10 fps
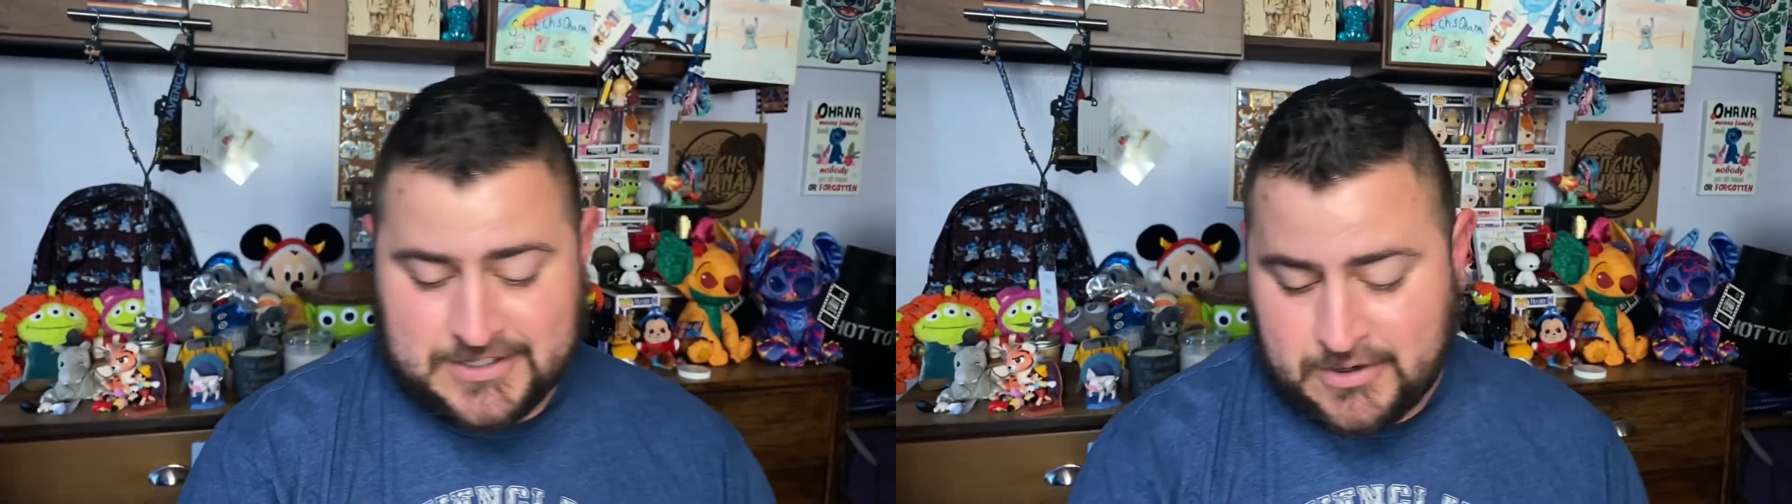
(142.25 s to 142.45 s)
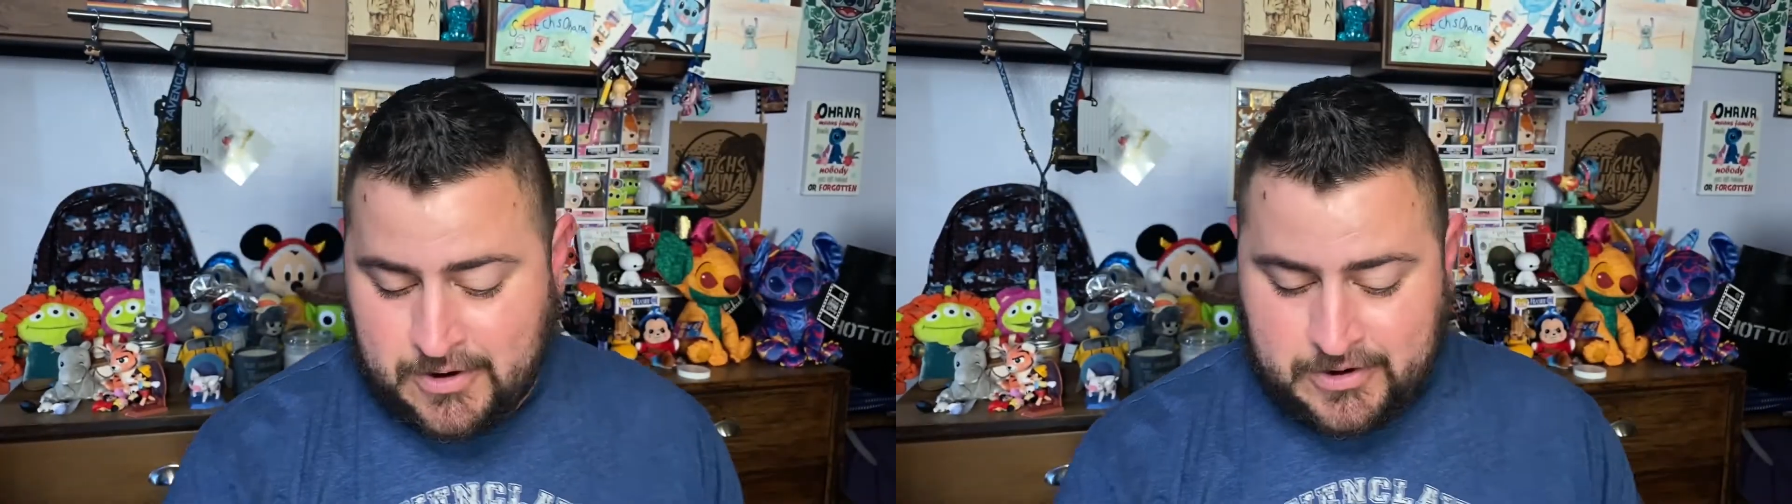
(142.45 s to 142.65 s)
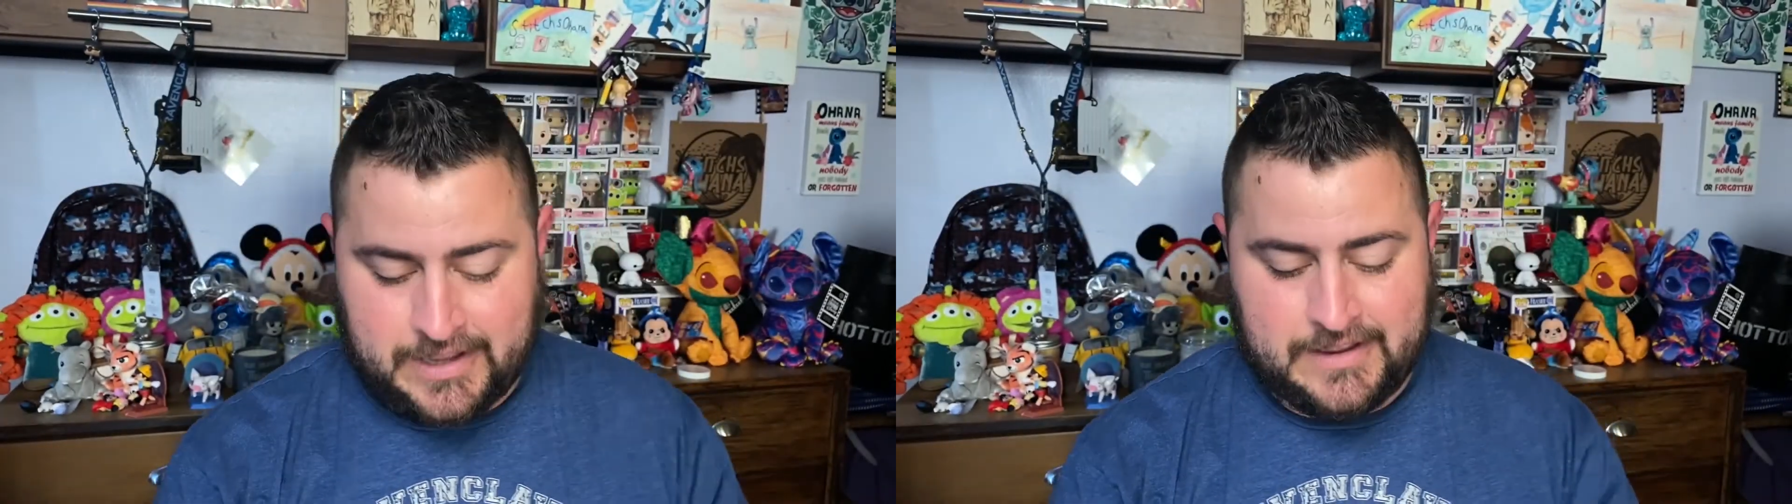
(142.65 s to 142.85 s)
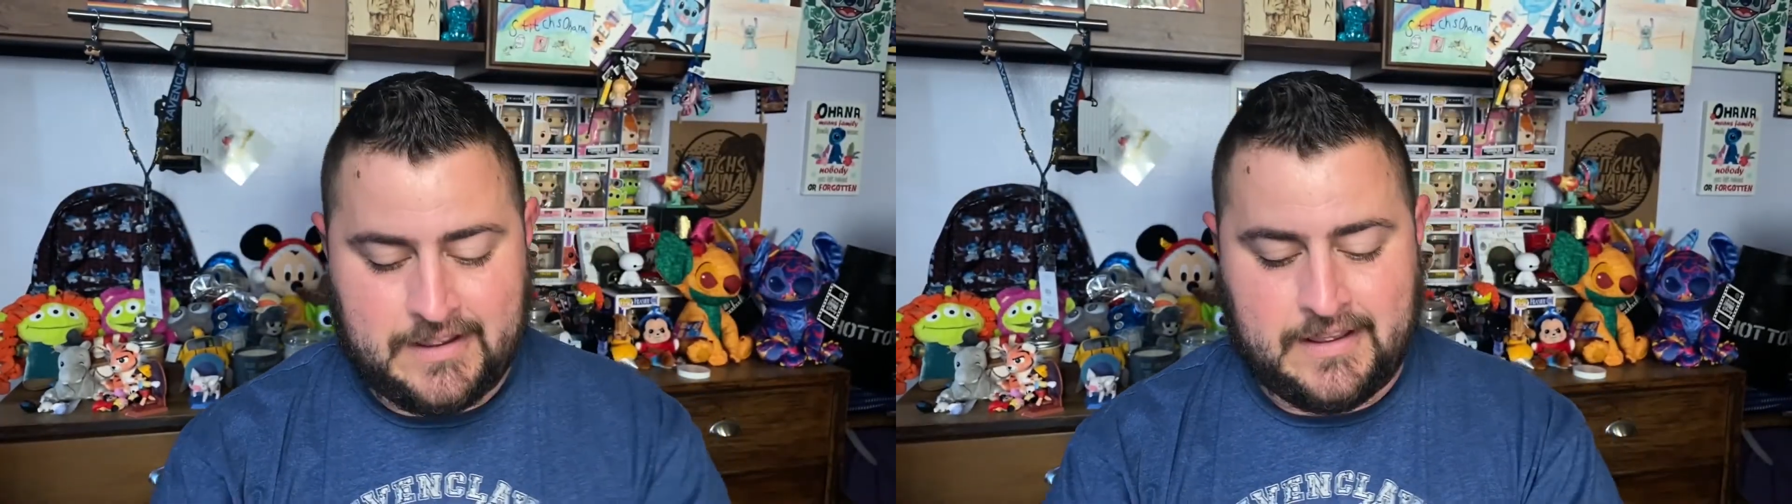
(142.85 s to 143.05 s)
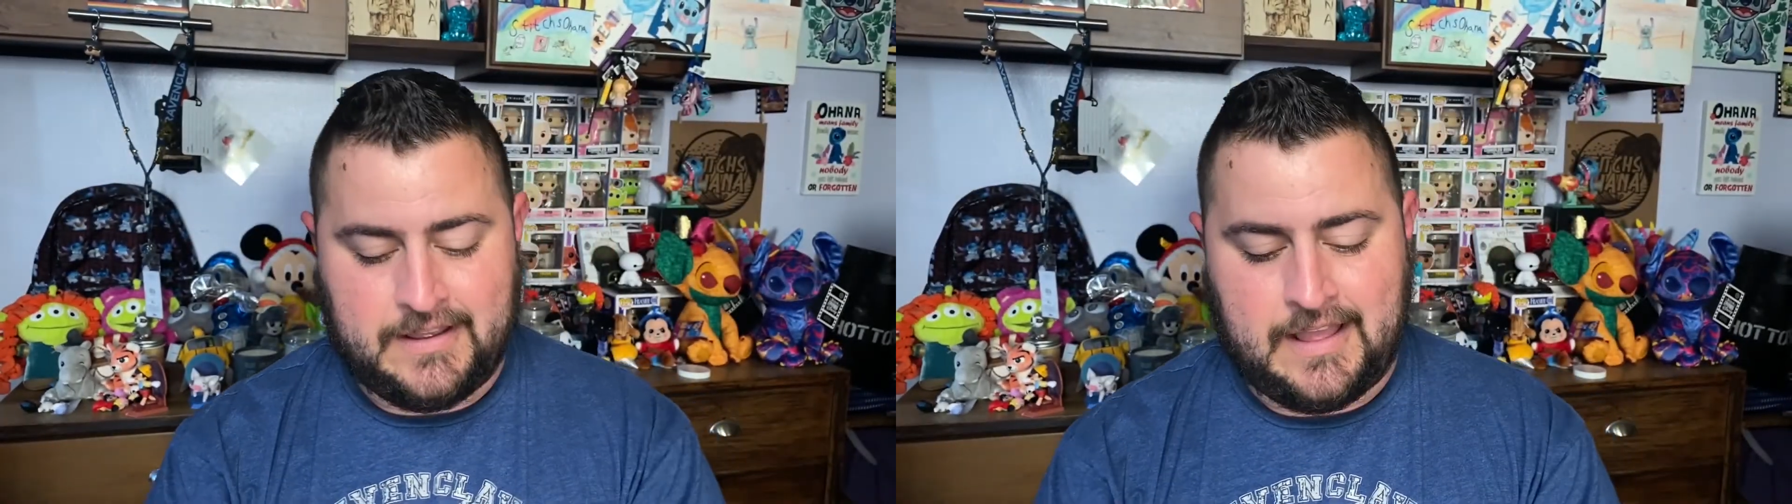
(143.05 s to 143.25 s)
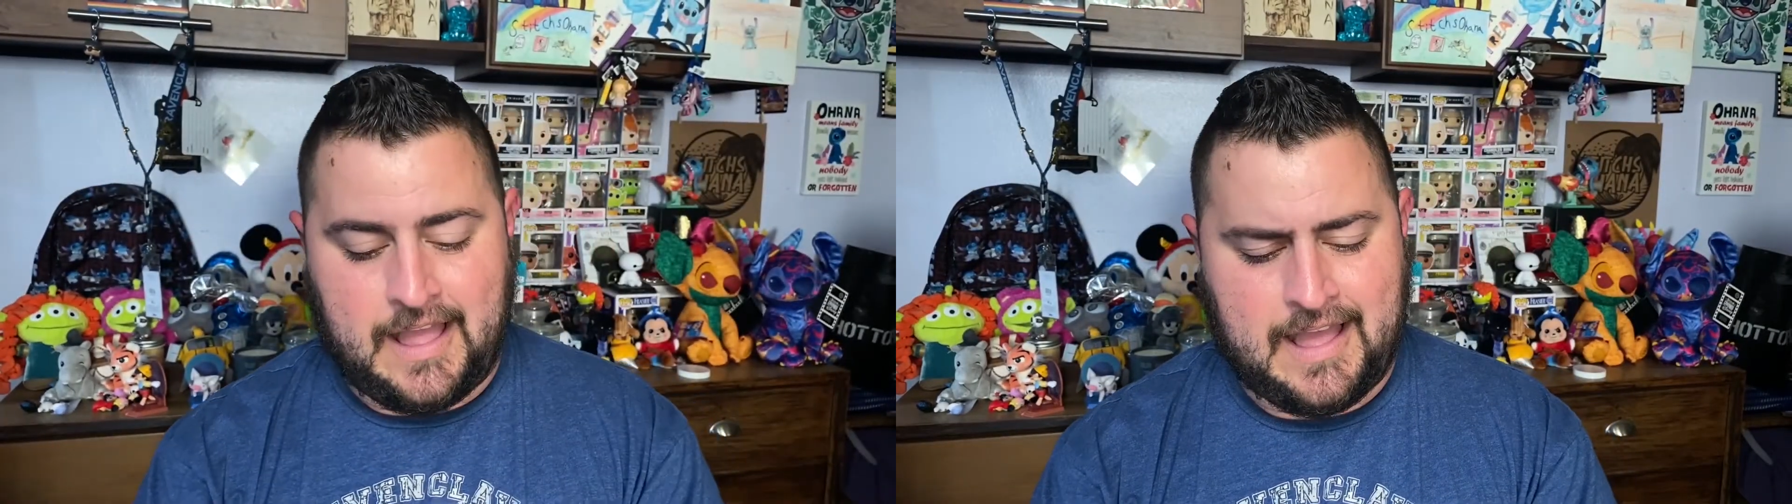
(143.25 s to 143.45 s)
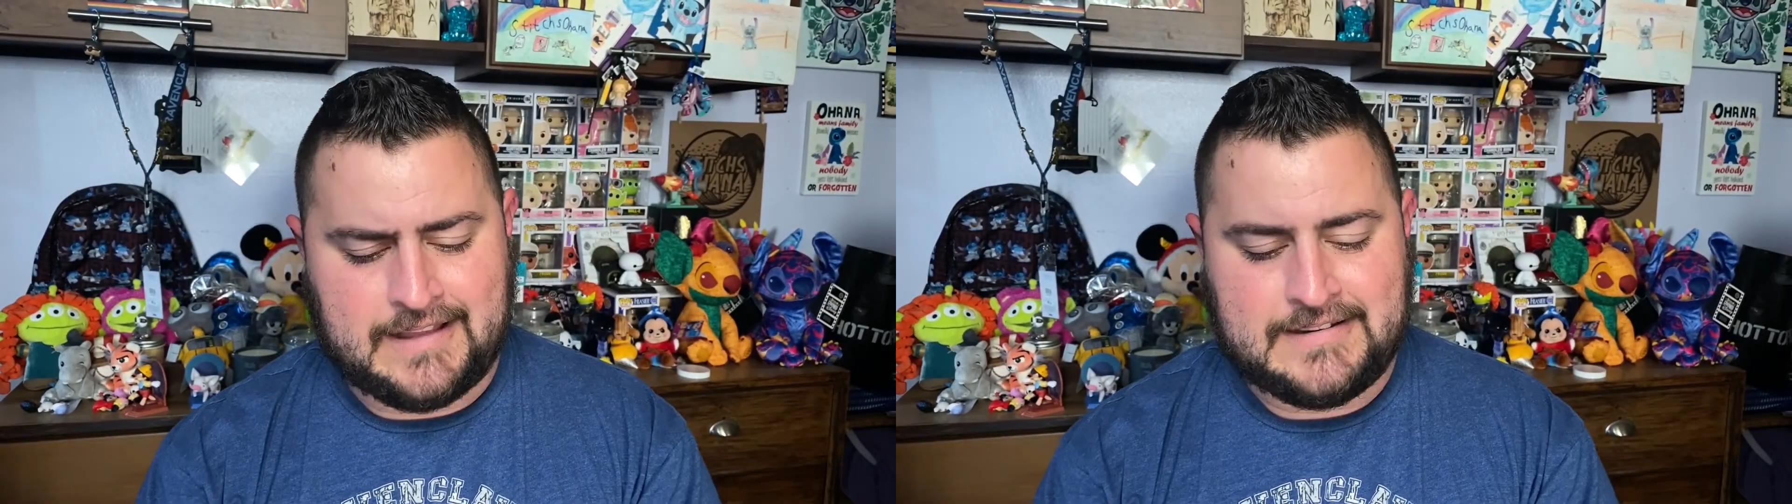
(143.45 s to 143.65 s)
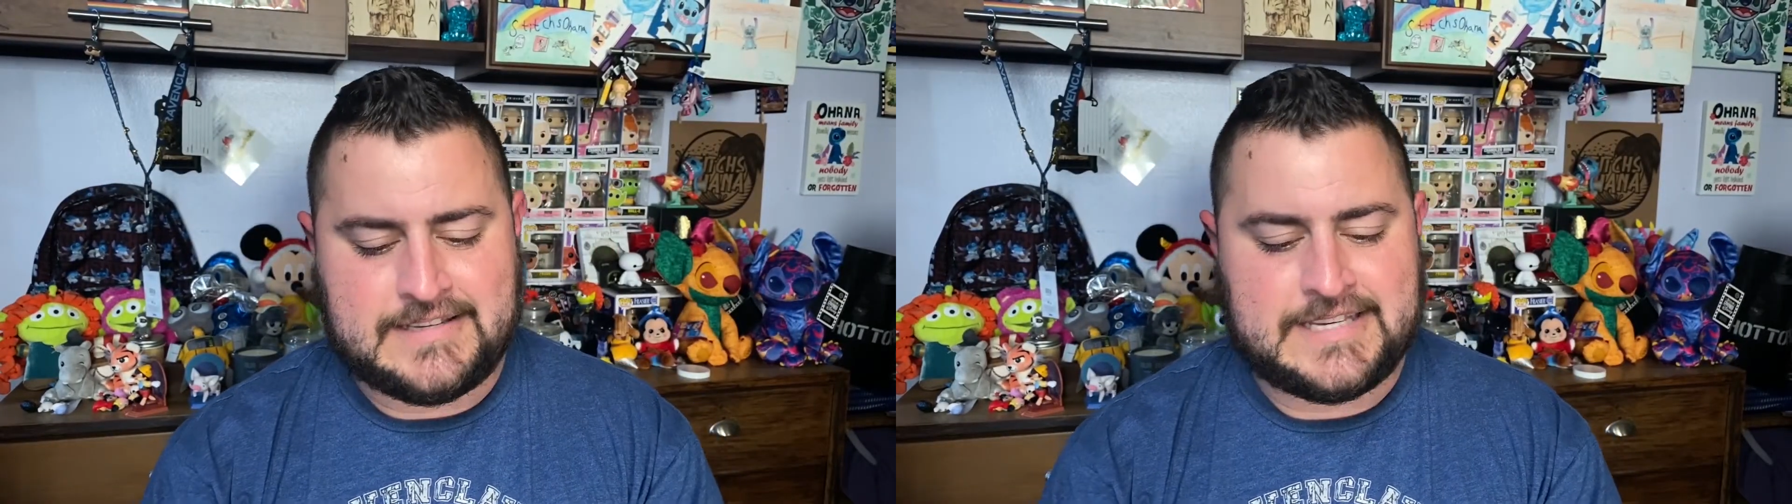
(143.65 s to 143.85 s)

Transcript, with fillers: So, okay, uh,